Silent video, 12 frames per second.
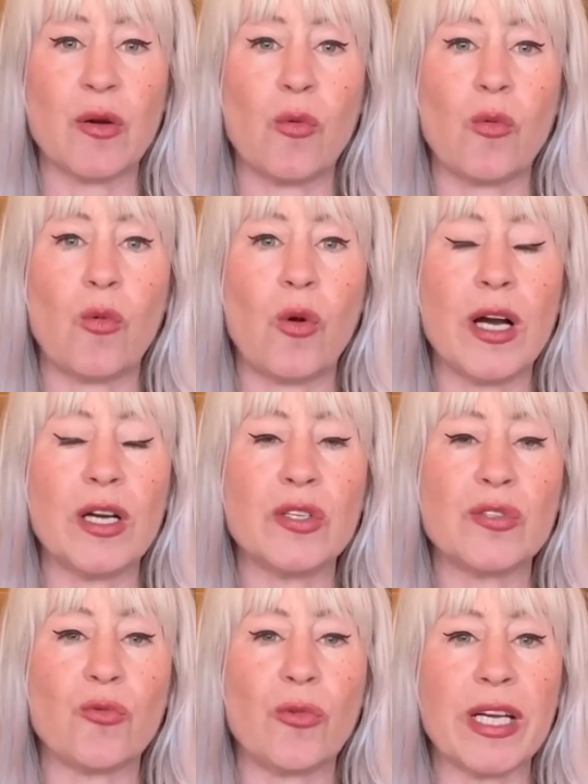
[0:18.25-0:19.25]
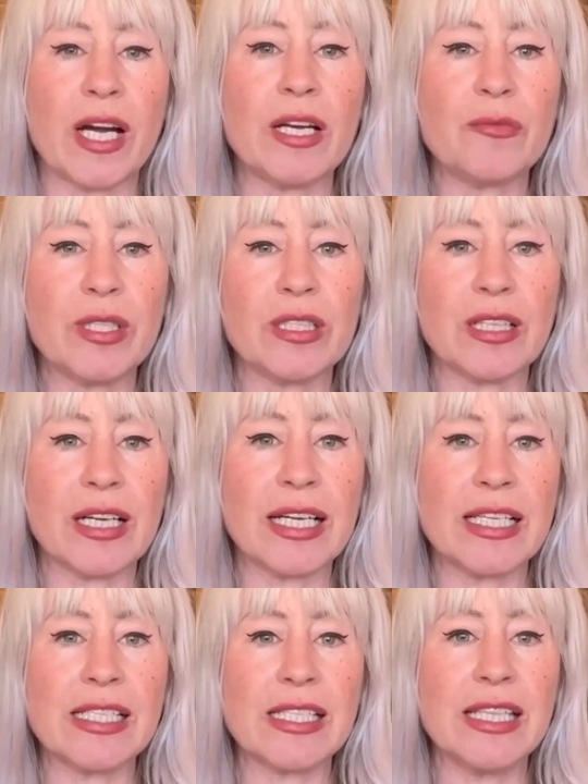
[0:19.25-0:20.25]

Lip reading: was when I realized